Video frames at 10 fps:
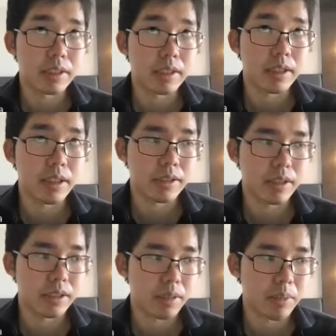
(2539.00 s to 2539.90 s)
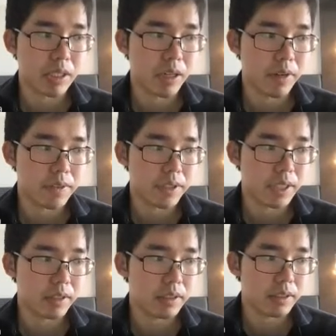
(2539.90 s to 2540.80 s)
concentricity
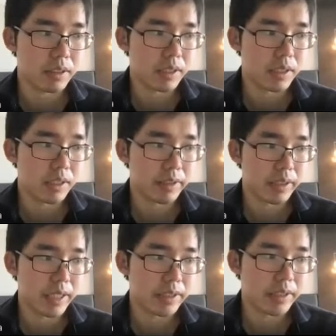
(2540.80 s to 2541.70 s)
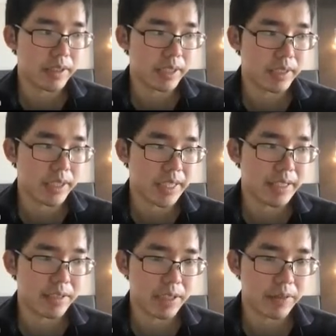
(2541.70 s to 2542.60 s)
coefficient rather than
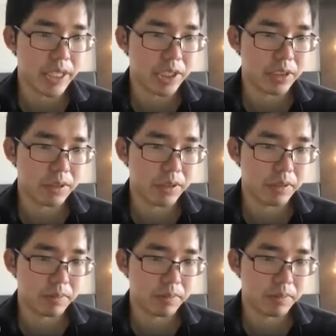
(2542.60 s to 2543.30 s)
density ratios.